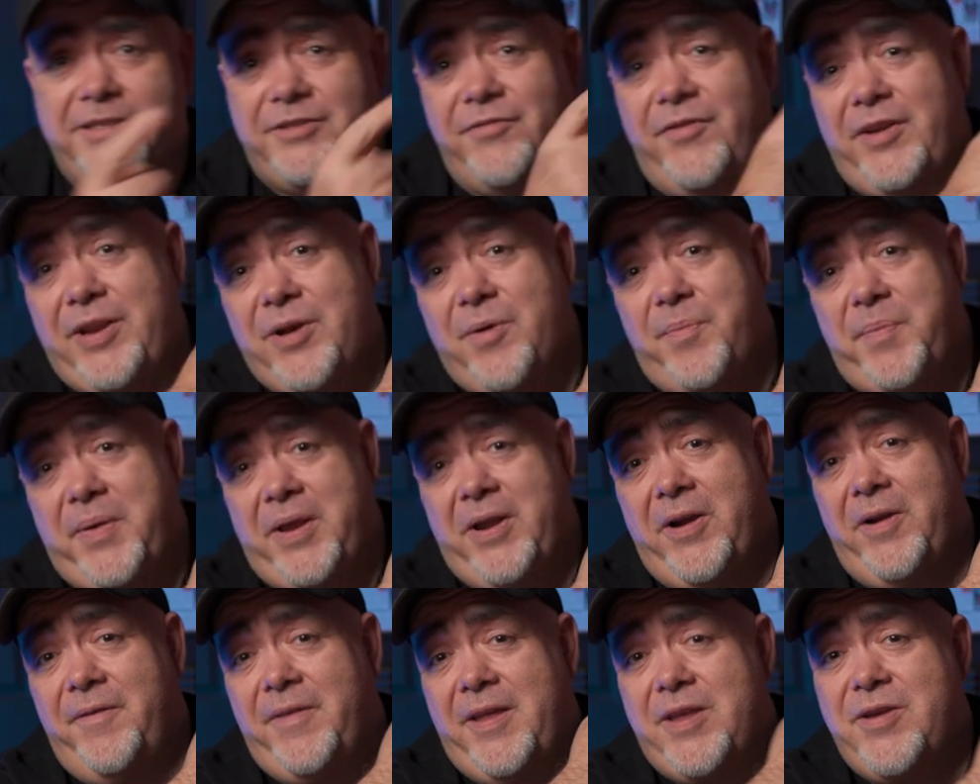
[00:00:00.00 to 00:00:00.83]
There's a video up
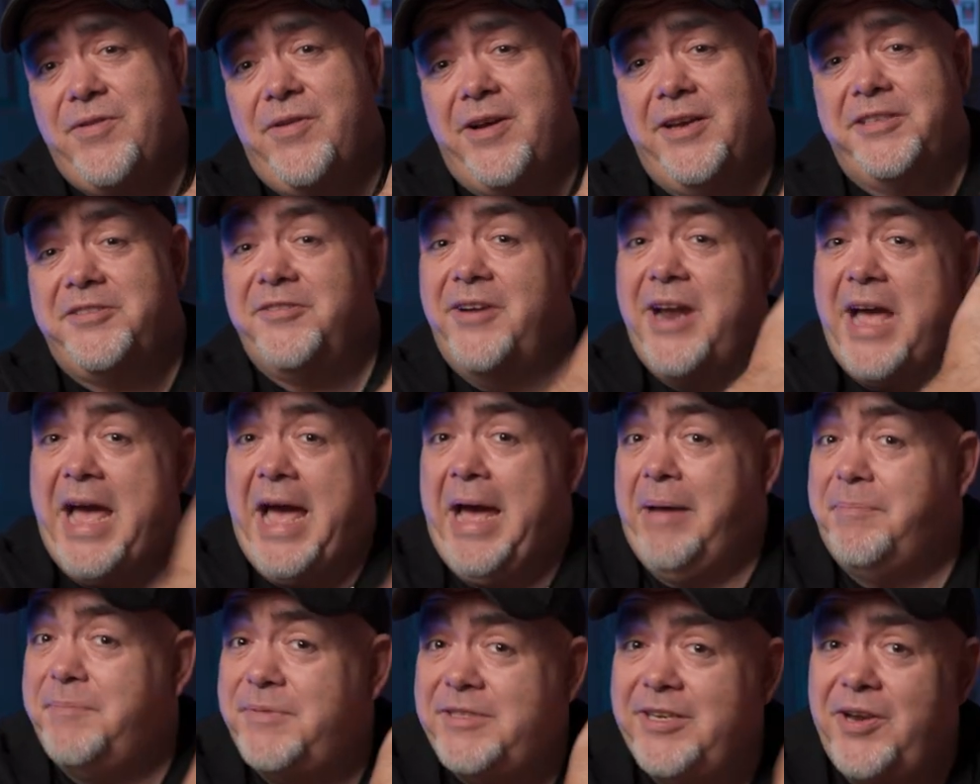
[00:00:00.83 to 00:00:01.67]
here that you guys are
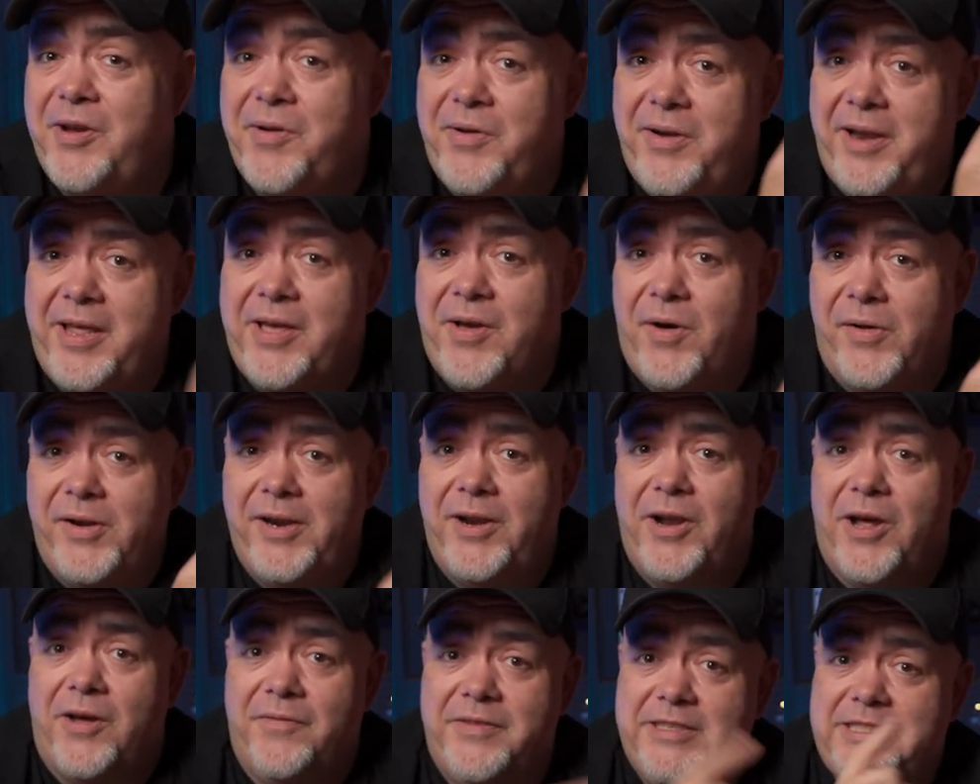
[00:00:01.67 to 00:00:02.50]
absolutely
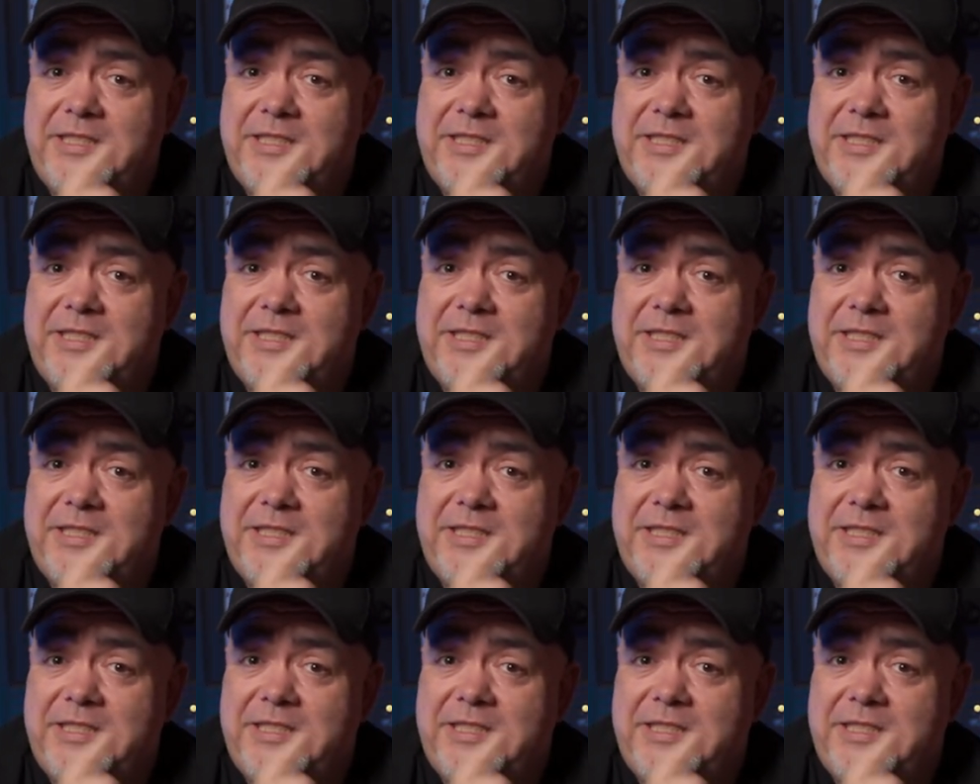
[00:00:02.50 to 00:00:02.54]
gonna love,